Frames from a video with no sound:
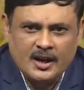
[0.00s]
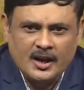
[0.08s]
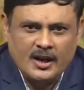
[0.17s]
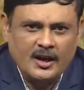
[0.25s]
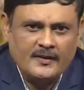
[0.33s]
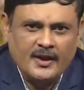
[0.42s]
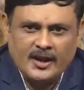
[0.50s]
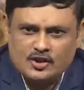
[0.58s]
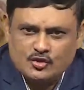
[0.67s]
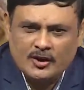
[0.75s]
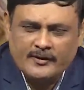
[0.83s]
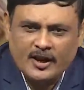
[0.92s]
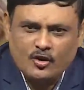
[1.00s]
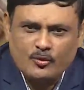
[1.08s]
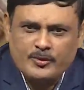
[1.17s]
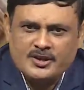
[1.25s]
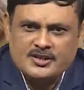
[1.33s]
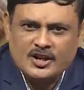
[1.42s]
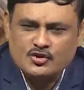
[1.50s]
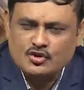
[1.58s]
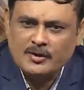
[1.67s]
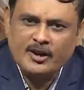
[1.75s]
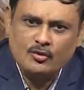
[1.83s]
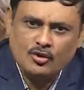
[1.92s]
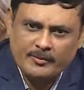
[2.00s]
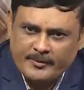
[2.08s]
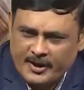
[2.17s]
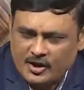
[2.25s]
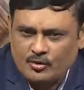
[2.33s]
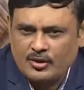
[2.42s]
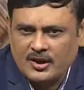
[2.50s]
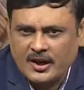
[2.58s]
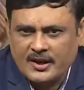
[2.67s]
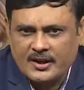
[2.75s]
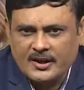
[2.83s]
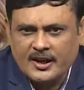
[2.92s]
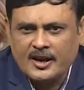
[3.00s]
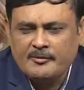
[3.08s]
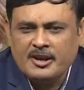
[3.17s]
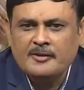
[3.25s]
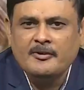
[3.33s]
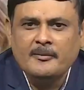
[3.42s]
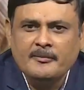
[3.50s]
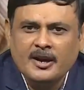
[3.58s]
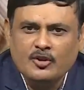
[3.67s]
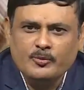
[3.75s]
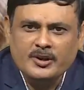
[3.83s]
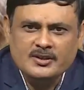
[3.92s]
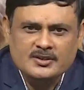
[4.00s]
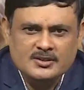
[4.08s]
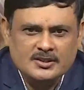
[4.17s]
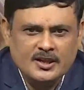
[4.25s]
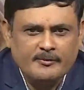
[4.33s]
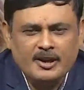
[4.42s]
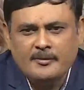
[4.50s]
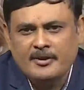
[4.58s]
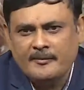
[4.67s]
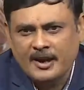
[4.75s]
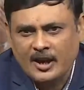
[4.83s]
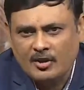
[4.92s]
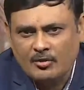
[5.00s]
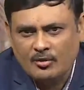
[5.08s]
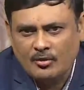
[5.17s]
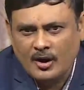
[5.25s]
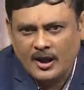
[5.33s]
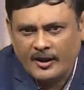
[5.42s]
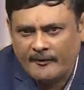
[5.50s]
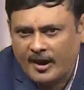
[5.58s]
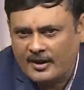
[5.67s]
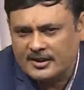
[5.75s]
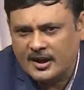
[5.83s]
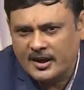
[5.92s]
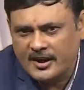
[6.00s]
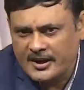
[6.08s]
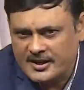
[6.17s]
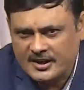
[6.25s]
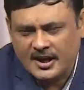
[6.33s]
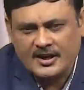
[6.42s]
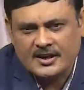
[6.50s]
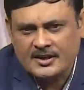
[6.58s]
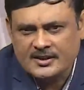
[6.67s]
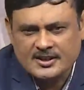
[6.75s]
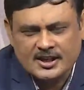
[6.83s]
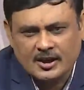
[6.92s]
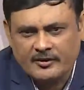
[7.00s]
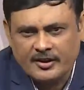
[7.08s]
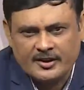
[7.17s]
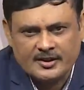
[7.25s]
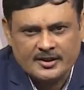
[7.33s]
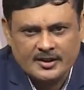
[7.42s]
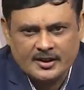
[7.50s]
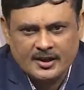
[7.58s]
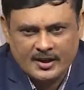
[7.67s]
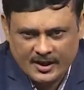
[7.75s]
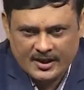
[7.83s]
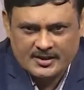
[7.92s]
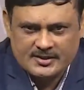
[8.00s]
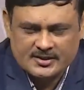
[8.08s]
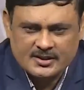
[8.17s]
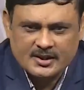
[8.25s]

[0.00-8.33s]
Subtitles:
The actual value means actual value of a particular country, and minimum value means the minimum value among the 8 countries in our case,